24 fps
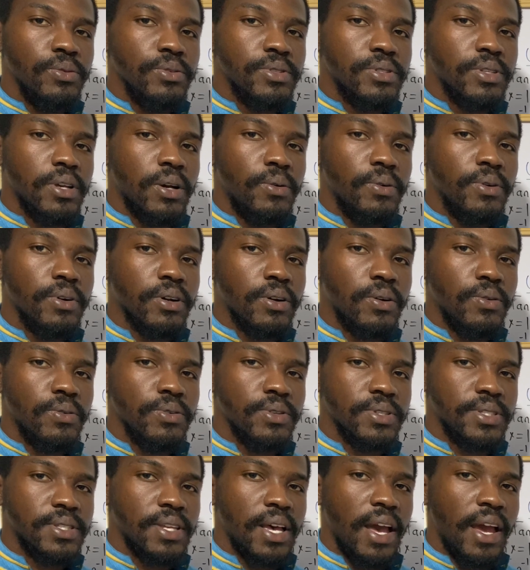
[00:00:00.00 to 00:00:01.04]
use our
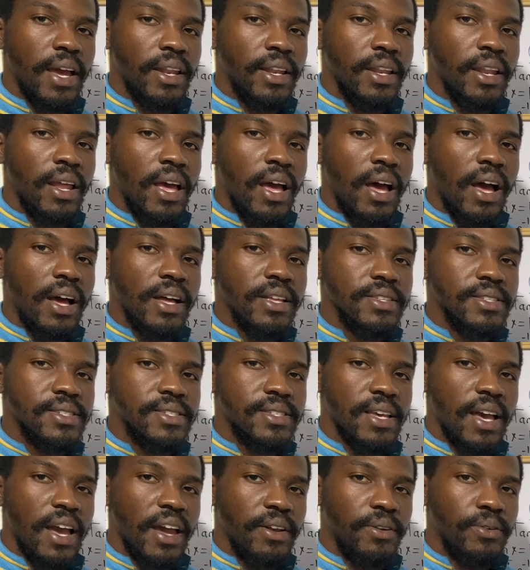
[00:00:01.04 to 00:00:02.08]
cosine and
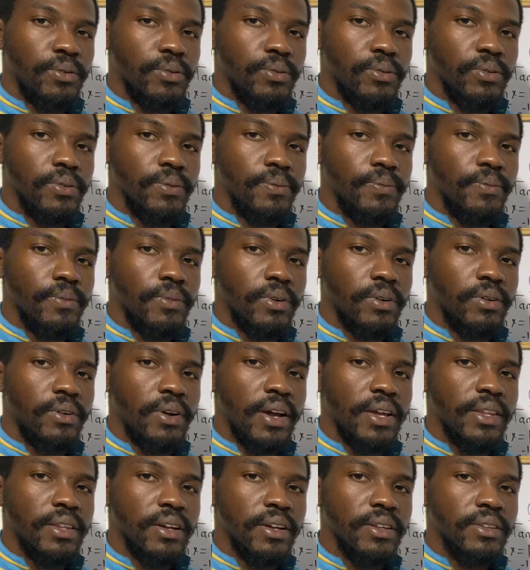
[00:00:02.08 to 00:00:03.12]
sine rule.
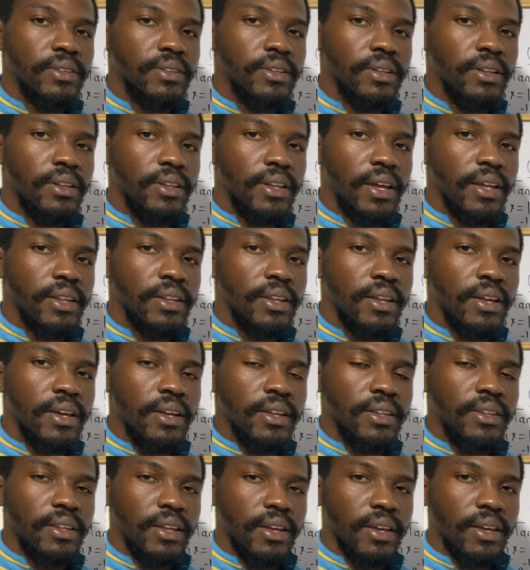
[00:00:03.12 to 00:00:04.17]
Alright, until then,
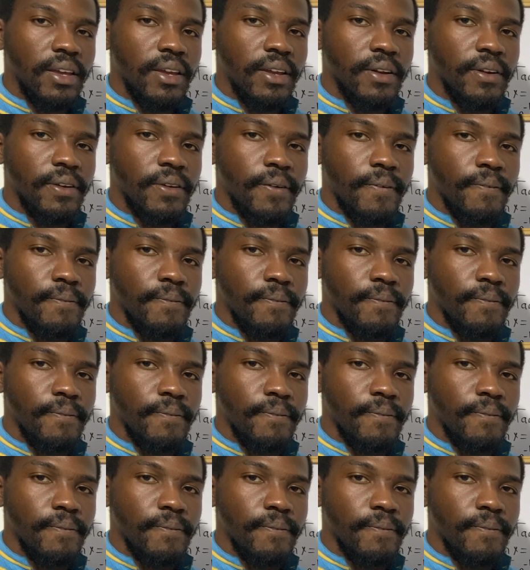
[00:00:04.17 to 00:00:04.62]
take care.